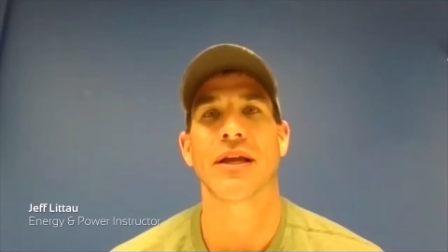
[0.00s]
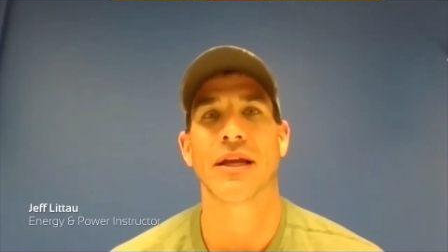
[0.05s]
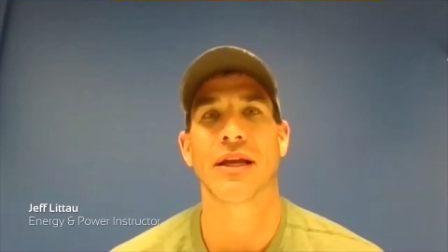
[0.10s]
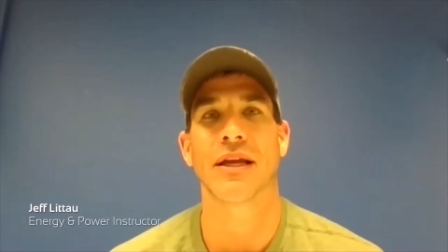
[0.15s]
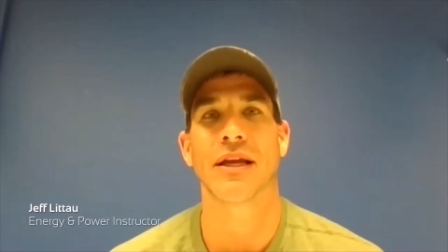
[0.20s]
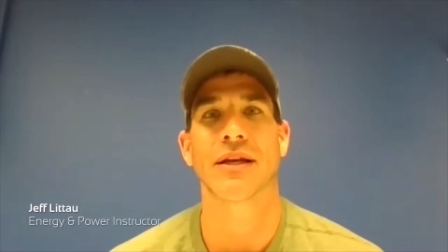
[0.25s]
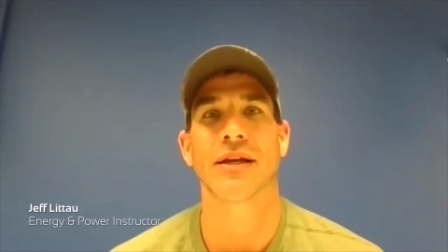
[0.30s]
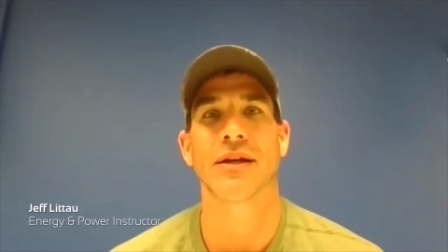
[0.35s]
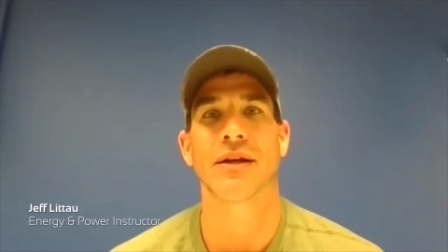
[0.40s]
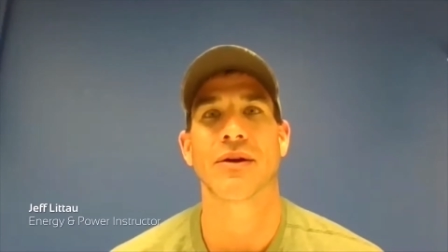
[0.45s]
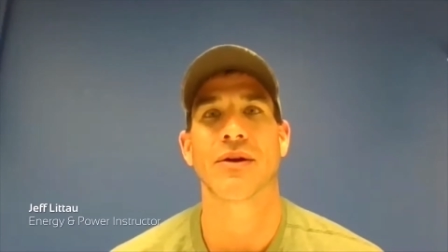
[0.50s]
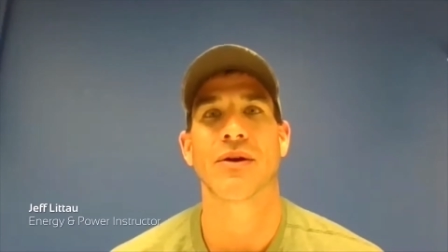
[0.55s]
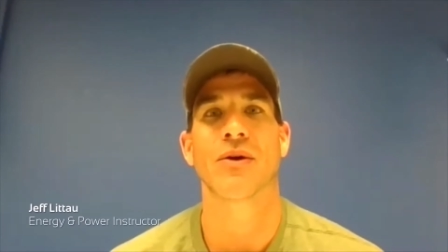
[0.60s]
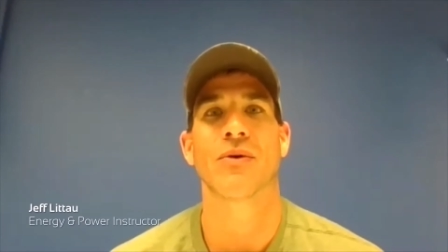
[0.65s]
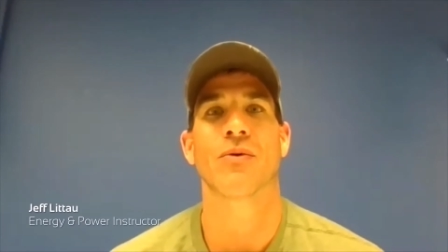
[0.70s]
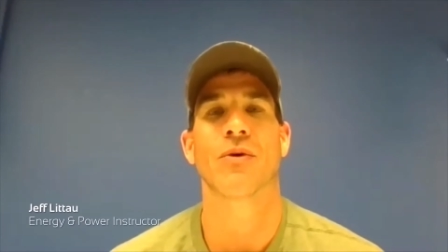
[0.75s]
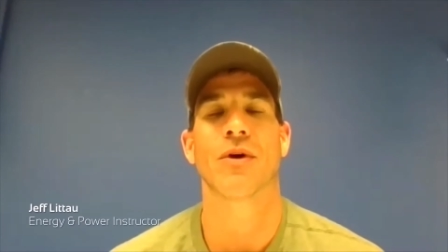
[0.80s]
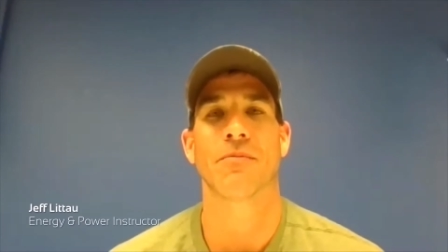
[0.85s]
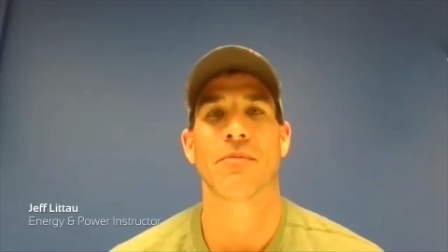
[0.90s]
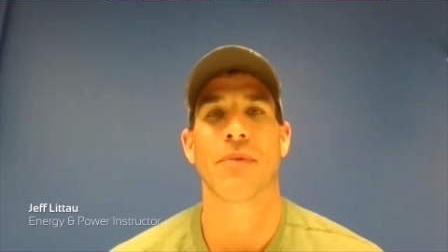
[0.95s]
in
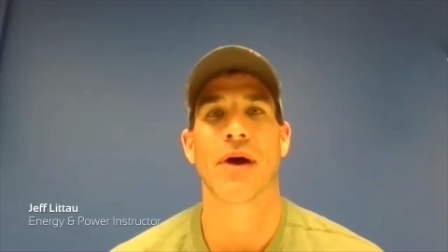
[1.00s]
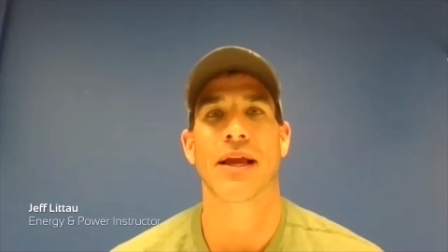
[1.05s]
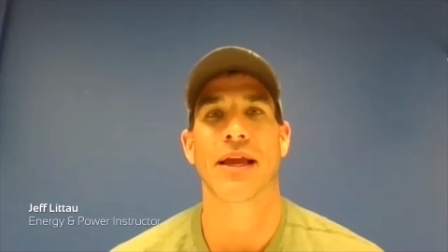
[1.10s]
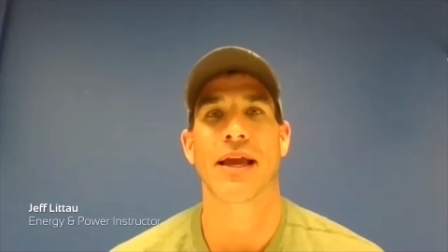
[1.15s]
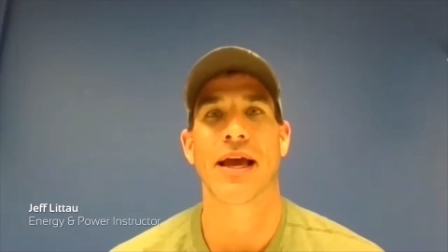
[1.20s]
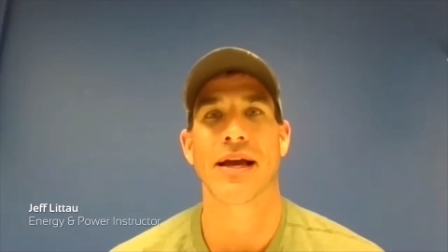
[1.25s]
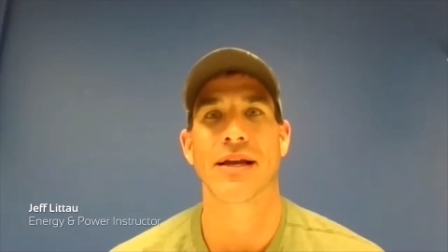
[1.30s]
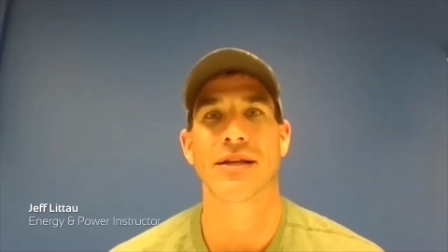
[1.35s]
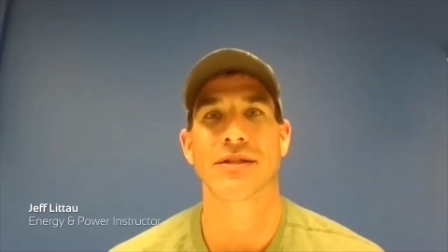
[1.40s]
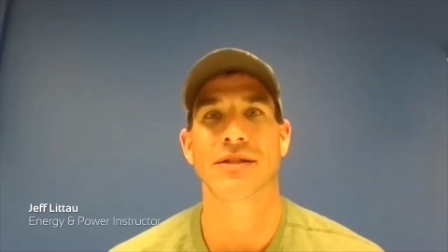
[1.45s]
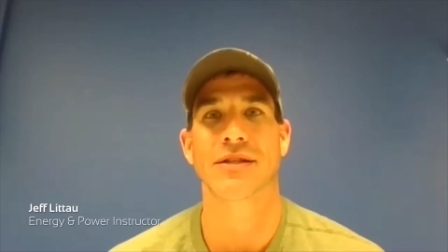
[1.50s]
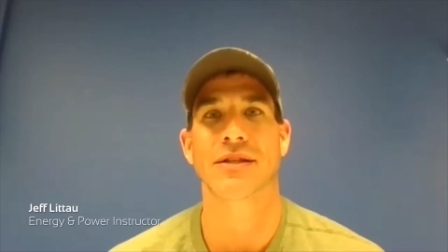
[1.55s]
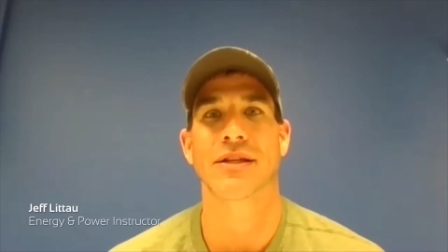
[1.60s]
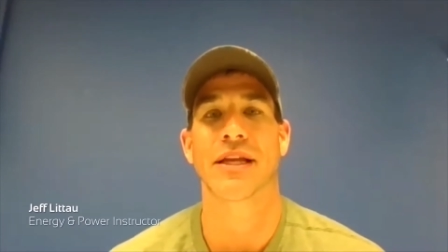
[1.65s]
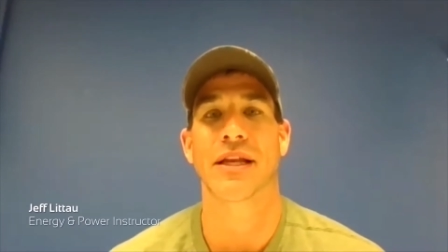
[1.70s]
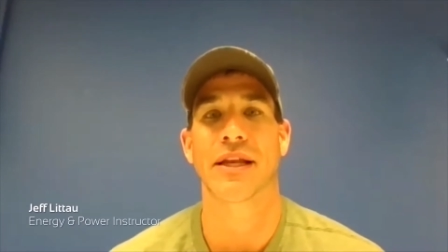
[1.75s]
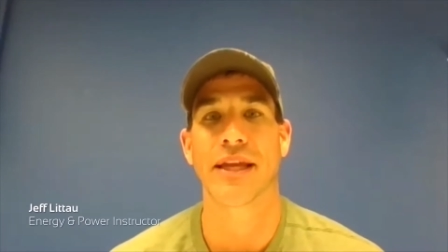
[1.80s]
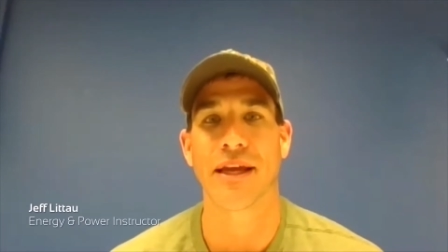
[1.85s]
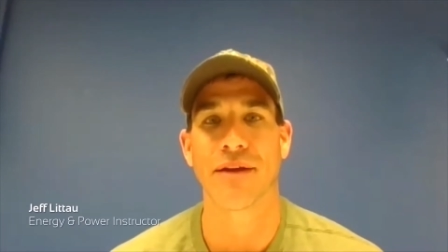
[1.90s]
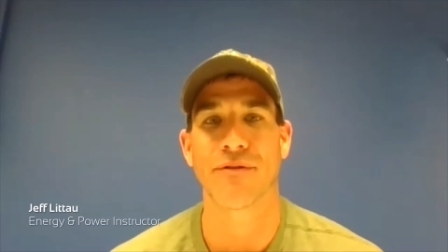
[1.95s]
what my guys
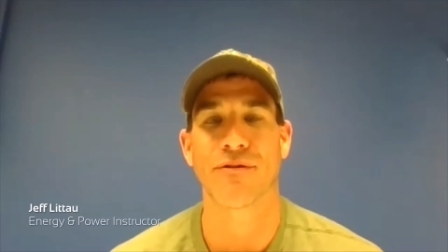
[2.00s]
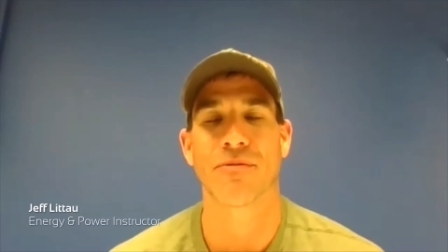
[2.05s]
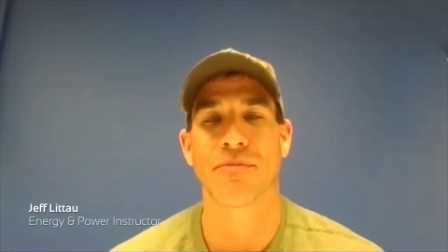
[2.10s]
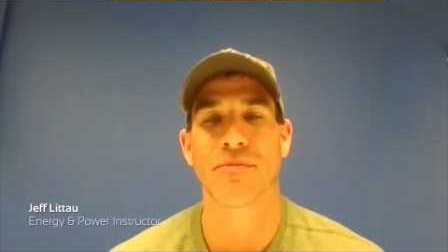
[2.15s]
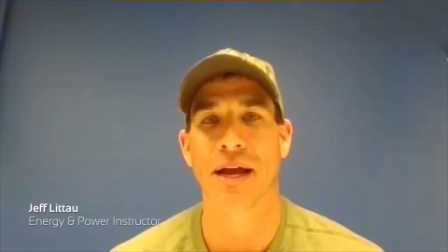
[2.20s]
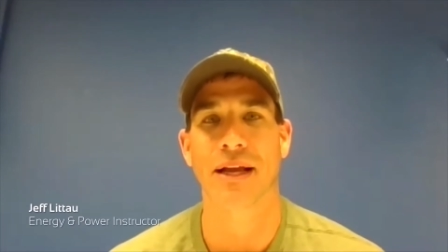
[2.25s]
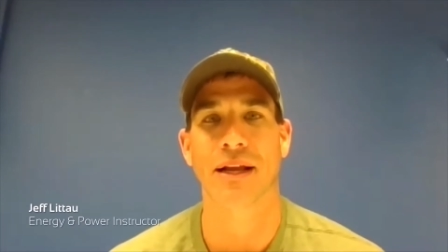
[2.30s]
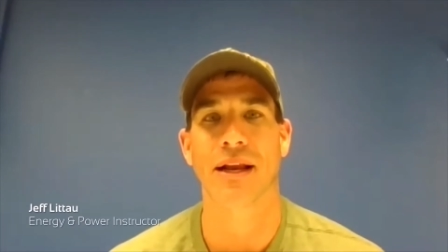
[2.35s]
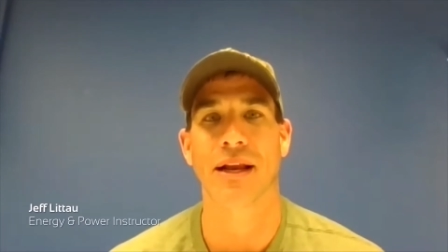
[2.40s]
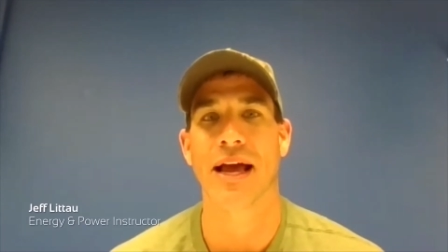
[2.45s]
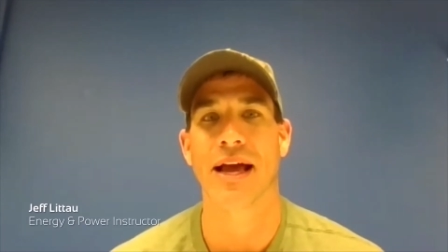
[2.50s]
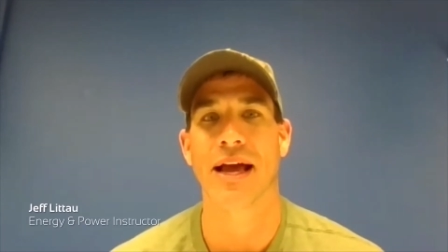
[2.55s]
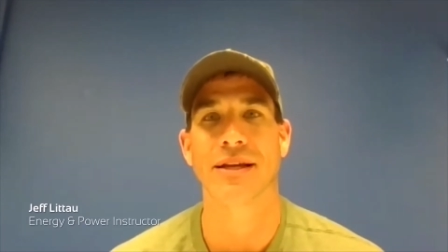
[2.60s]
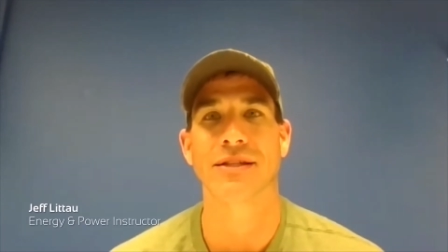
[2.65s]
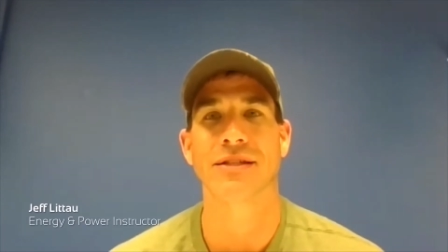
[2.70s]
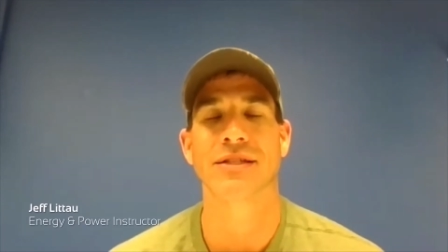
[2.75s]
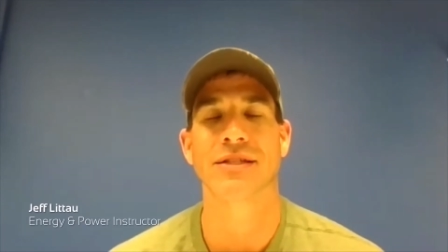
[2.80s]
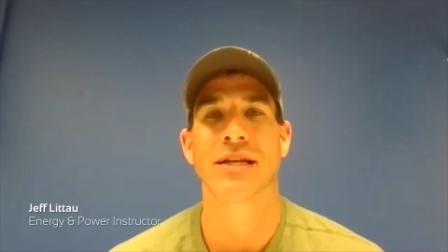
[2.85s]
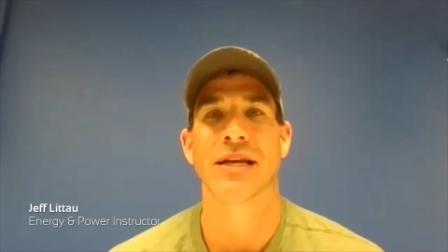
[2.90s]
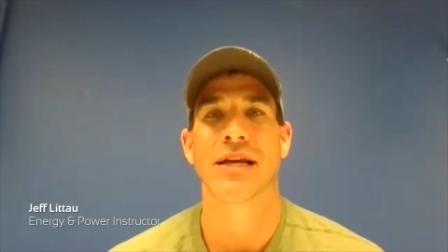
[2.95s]
get from my
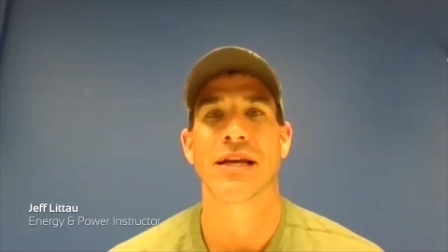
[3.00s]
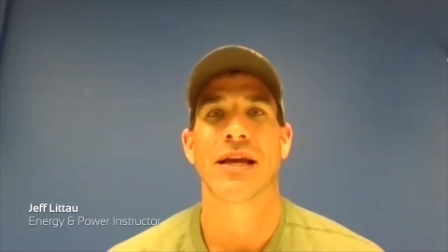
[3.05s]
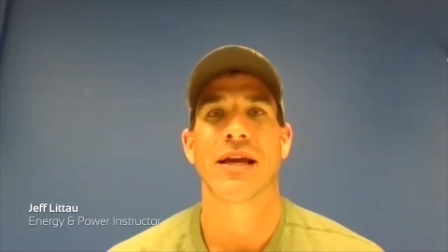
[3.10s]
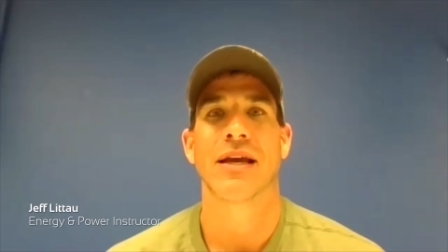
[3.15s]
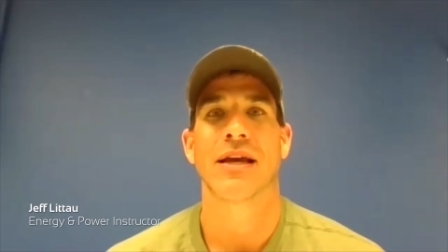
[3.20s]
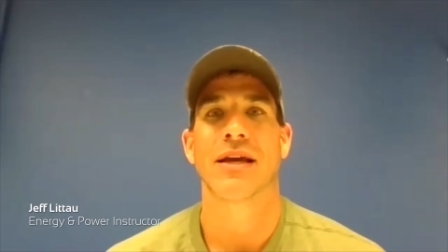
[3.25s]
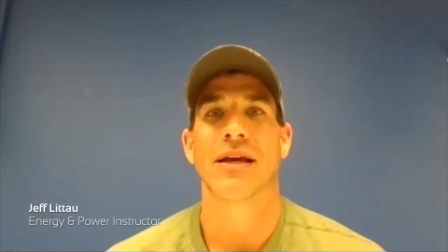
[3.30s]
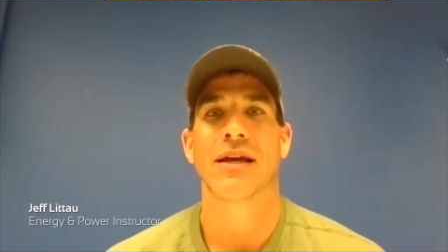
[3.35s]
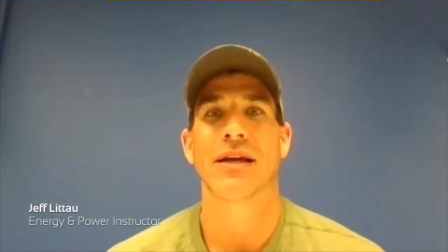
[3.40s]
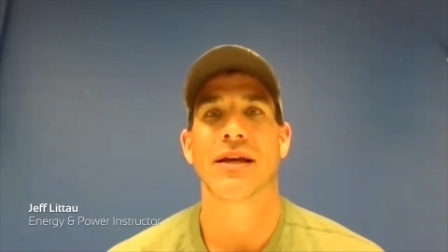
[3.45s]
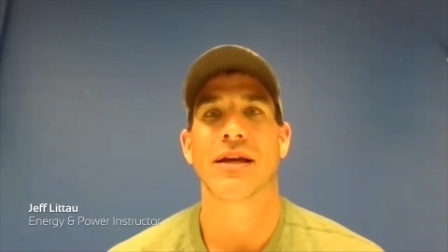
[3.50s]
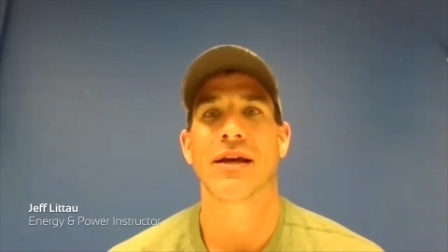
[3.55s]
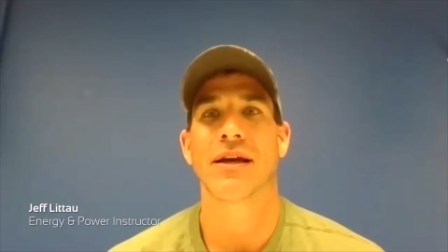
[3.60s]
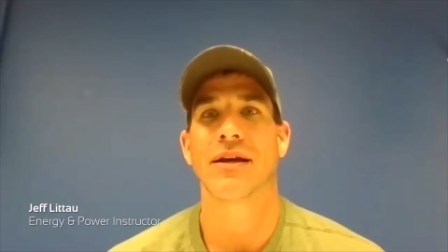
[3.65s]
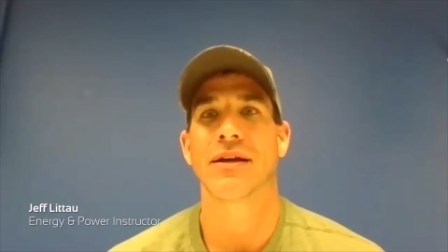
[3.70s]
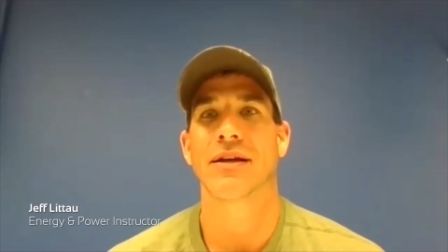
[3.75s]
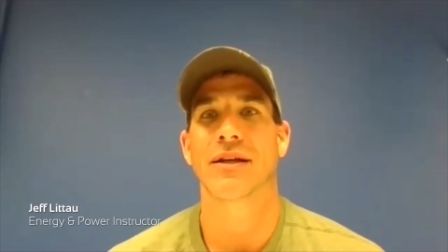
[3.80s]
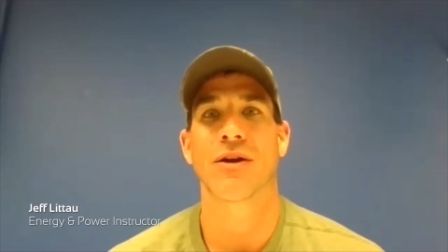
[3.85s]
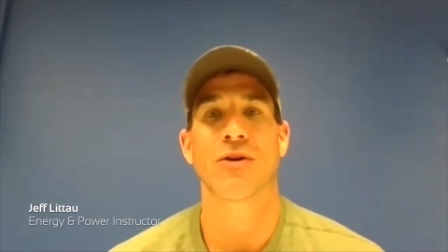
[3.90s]
class, uh,